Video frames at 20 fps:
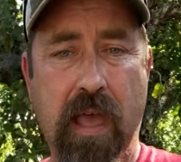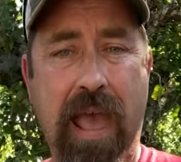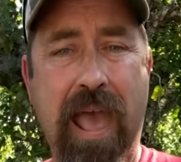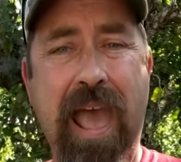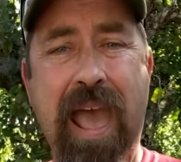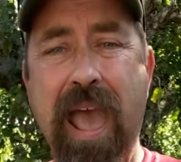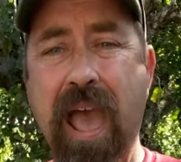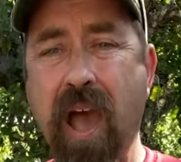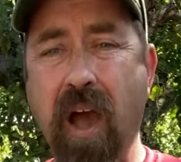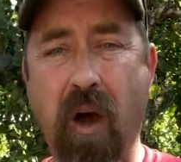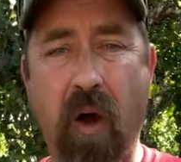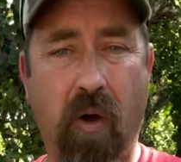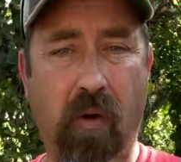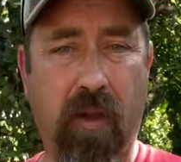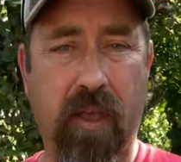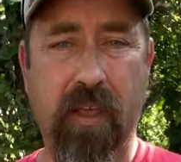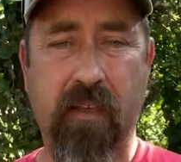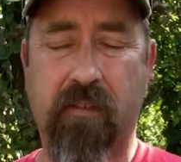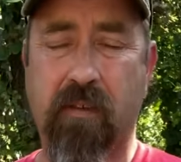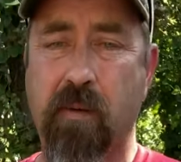How
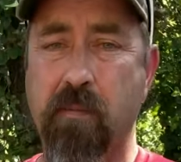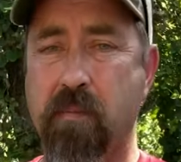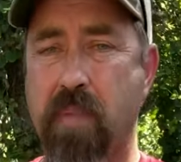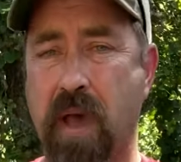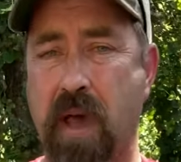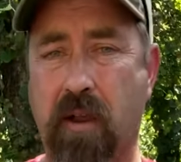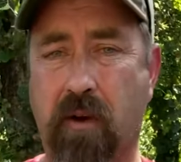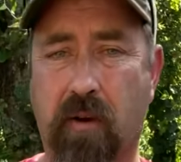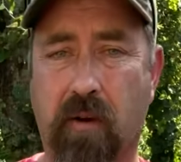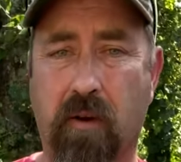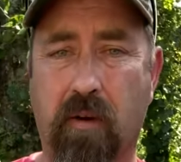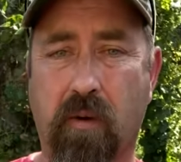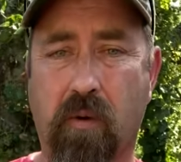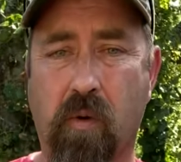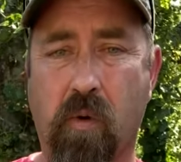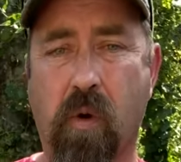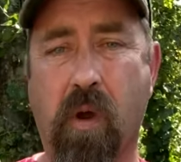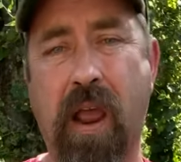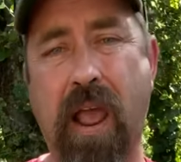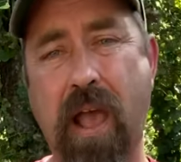is it better
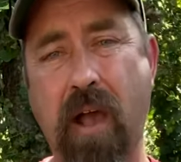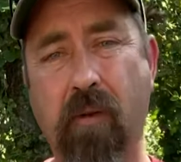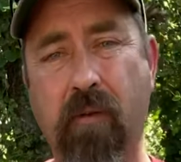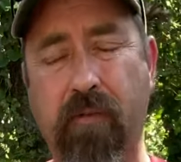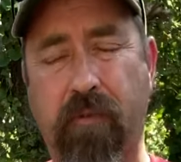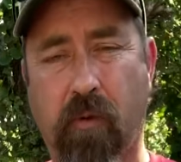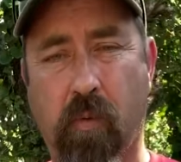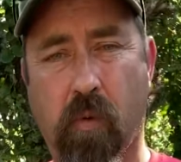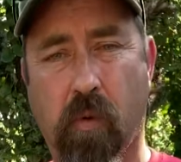or how is it